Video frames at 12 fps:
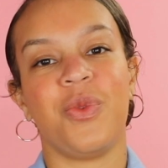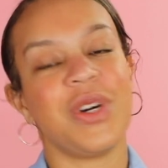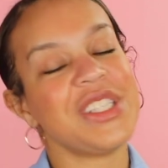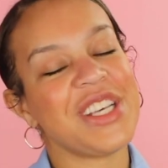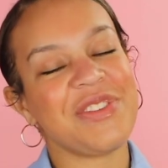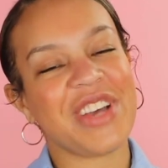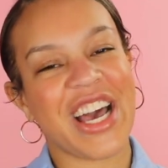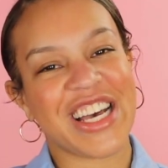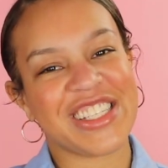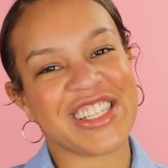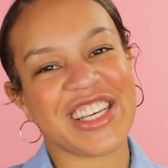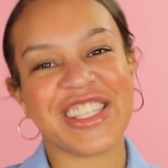What's up,
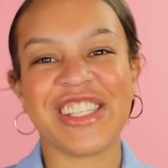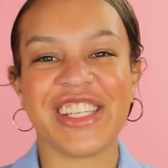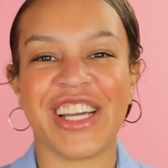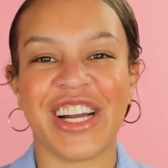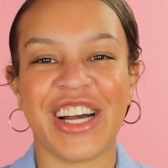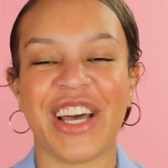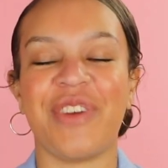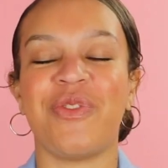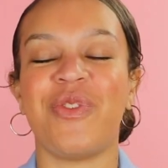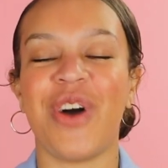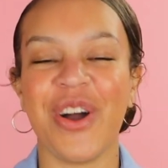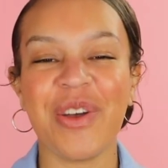guys? It's Sierra,
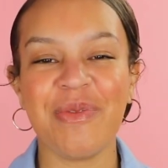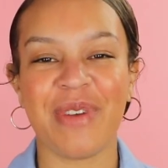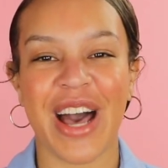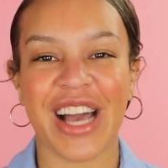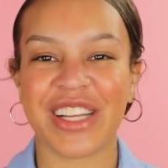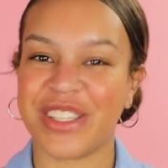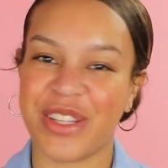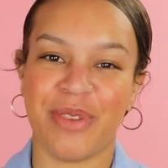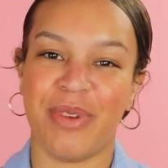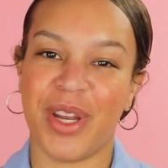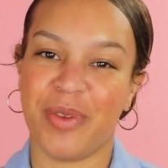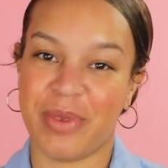and welcome back to
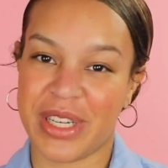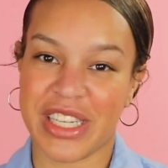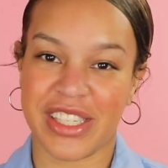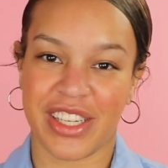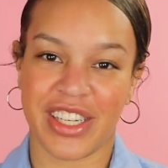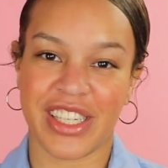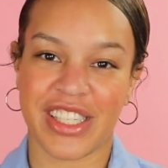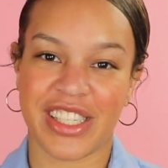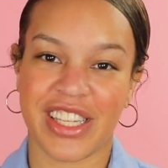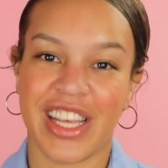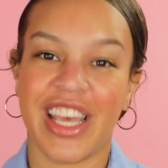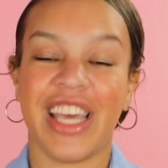the Money Monday
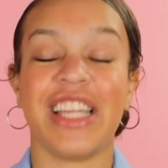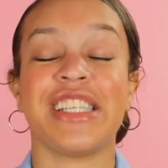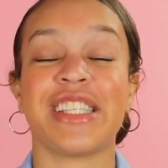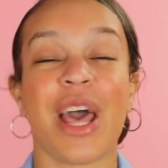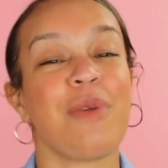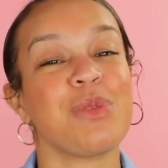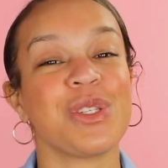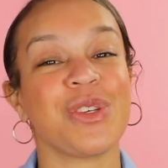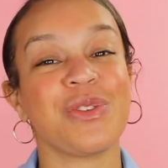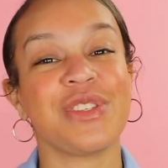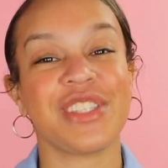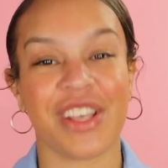series. It is
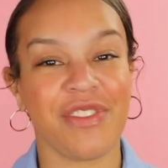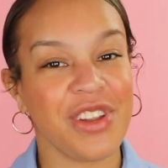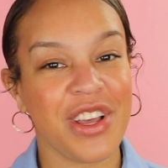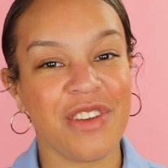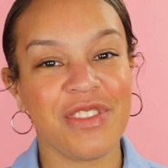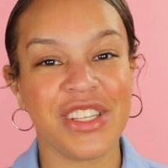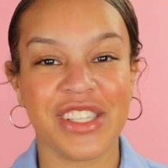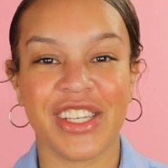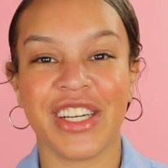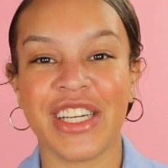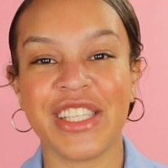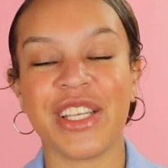episode seven of the
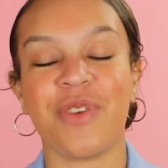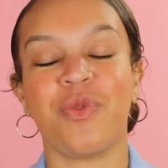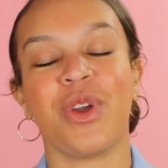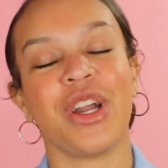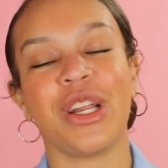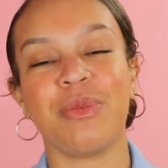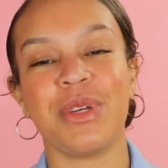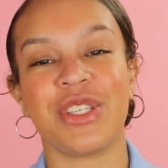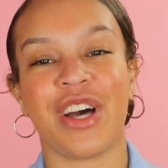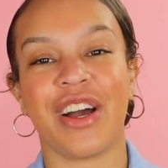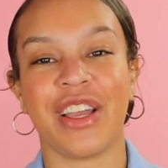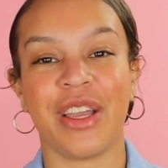series, and we are going to be
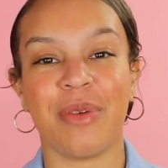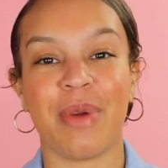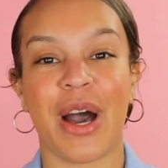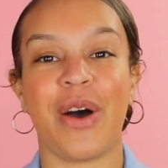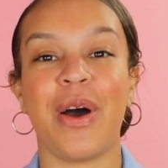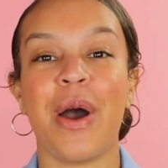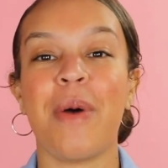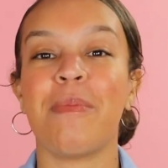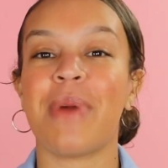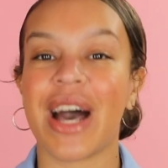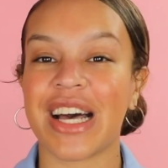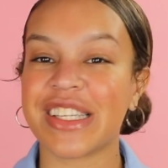talking about
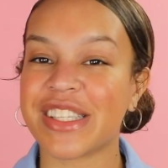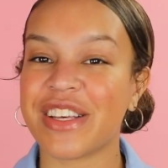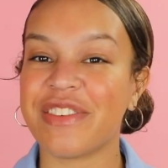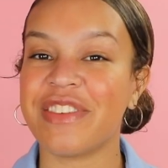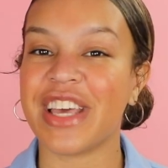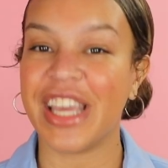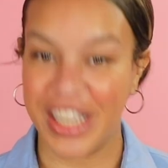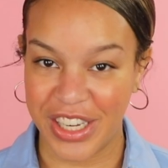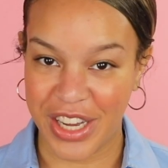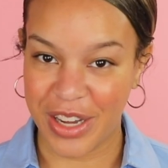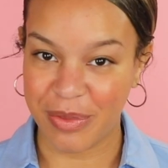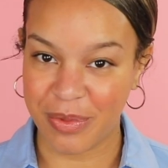passive
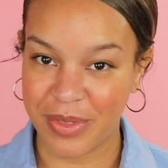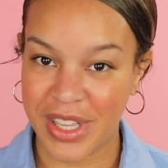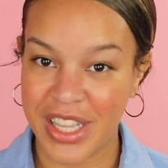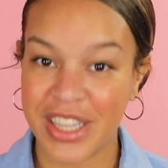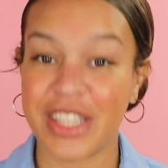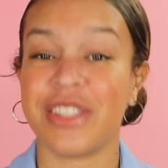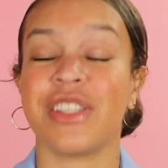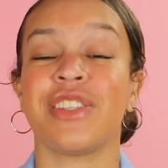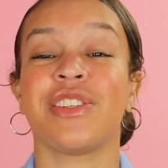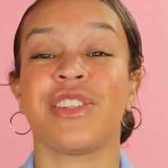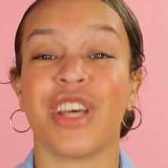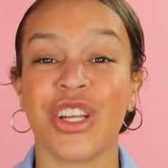income. This
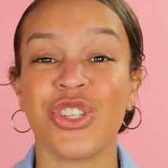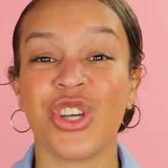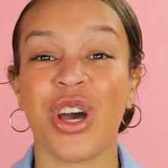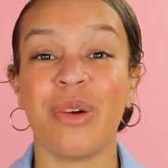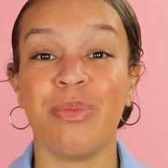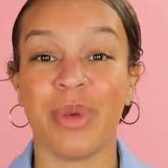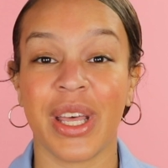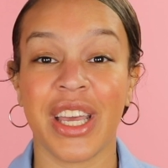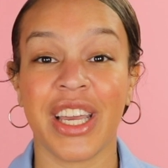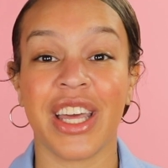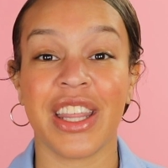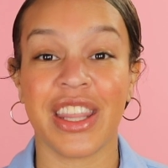is such a
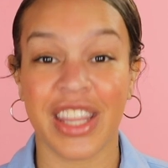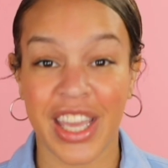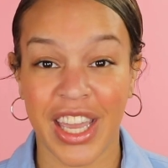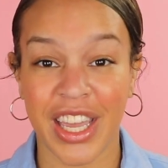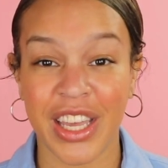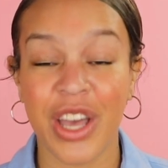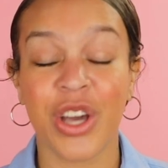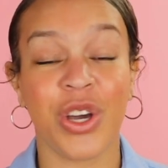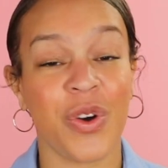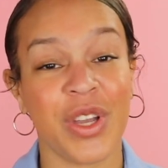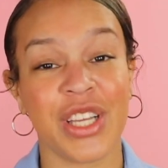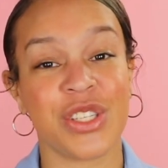big thing
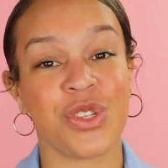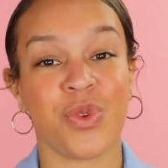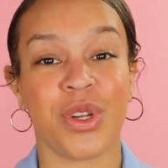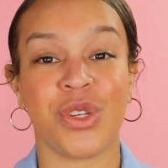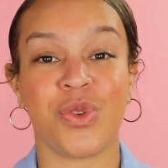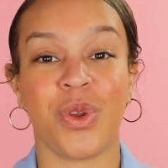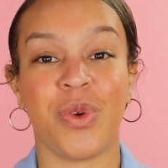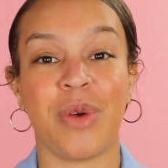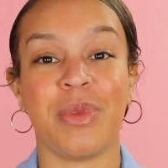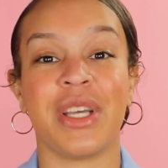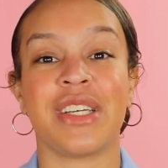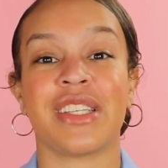going into
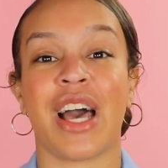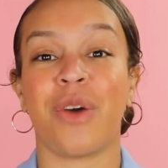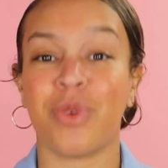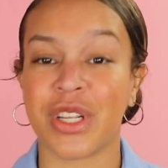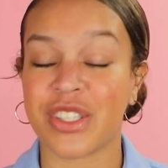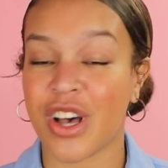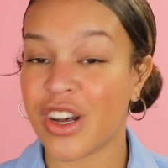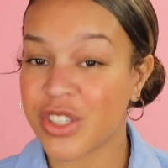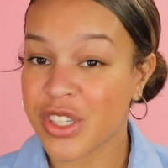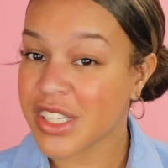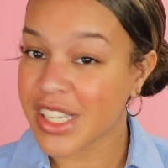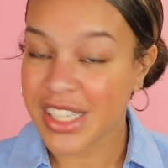2021 because I want us
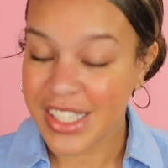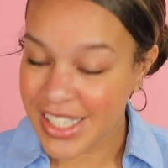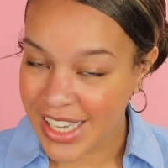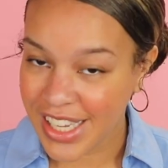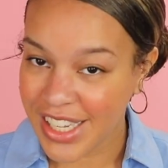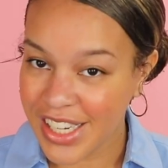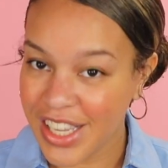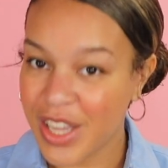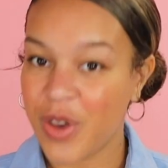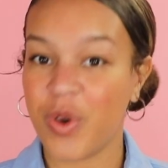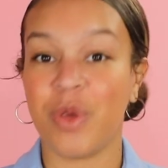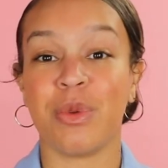all to succeed.
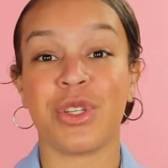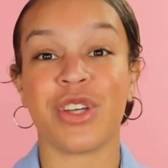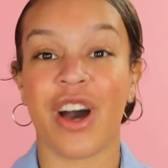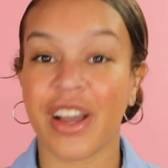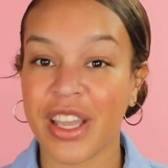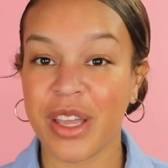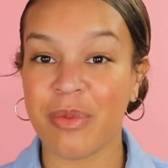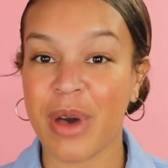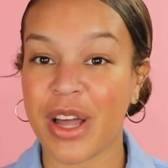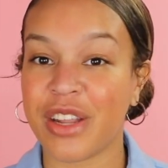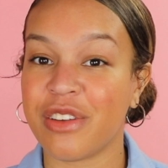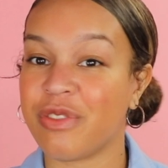We've been talking
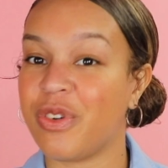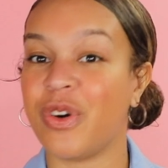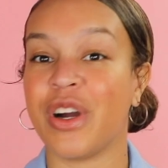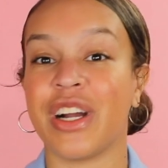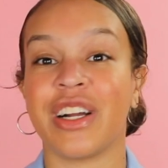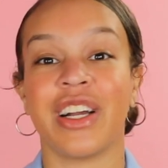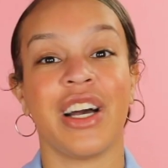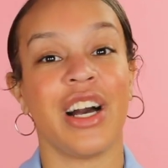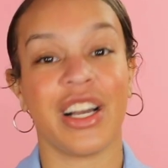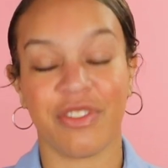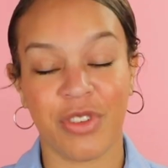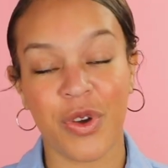about it for
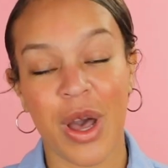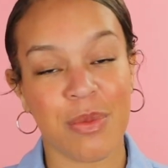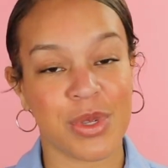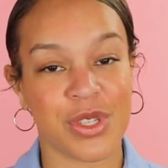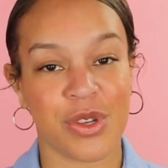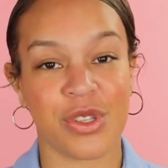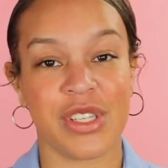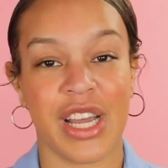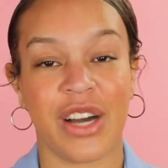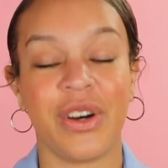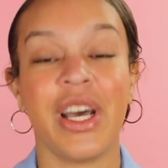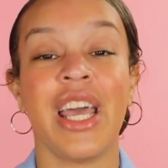a few episodes
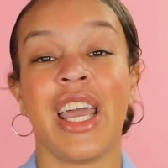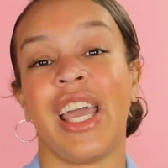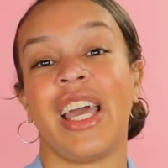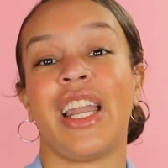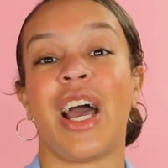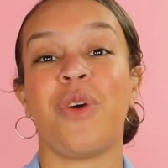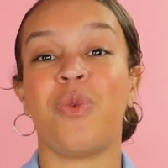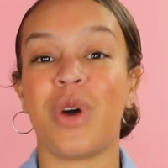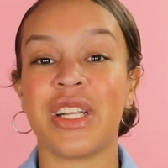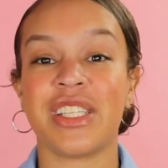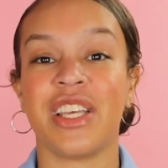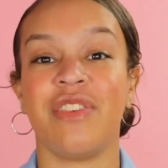now, and I
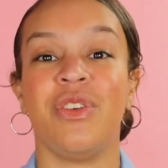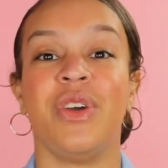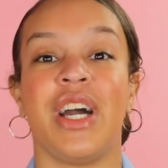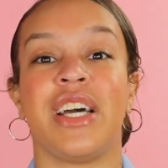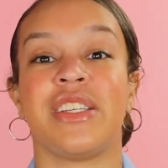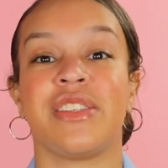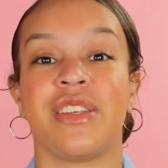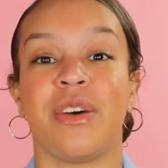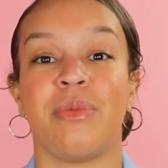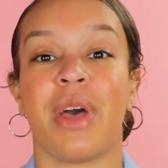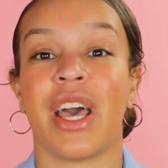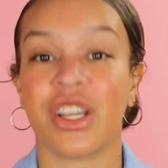want to give you guys
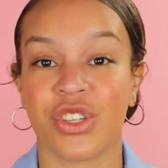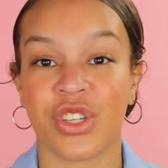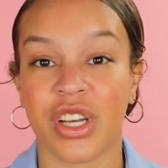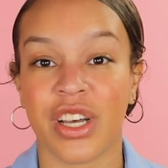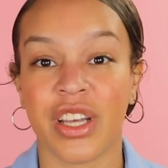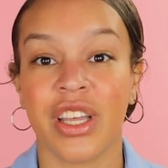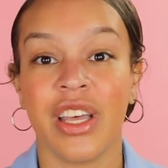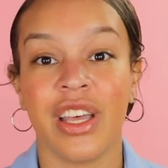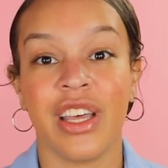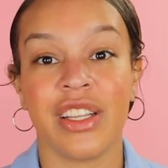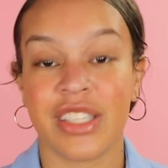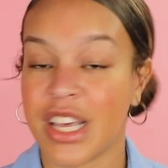some extra
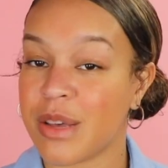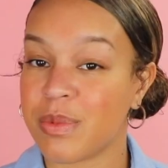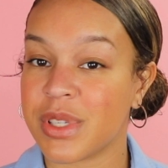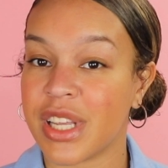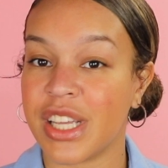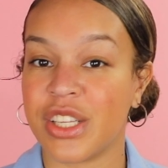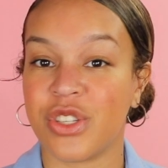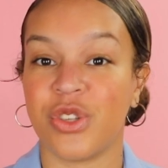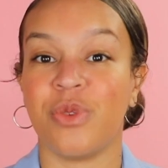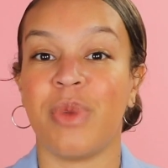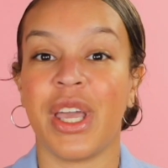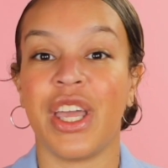tips
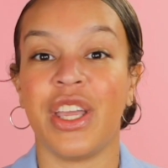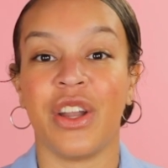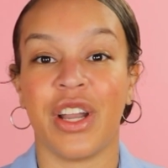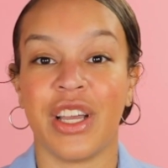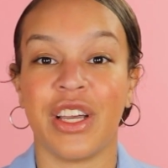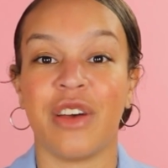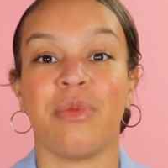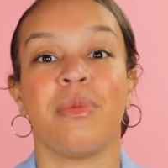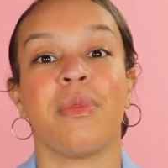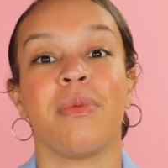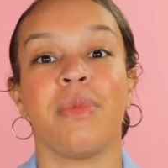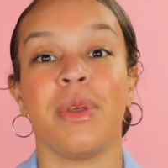into making your
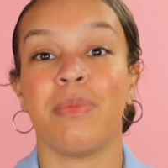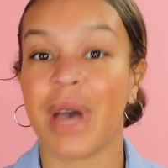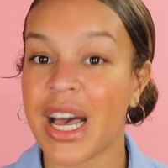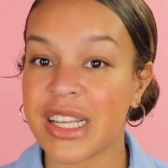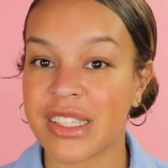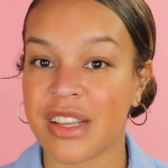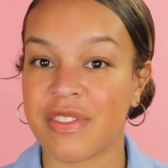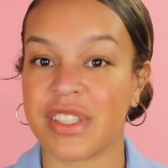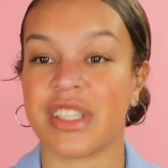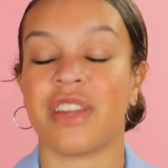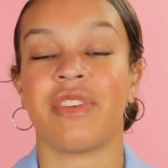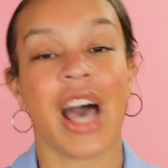income be passive
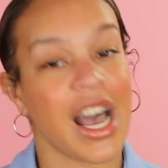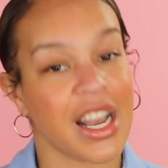instead of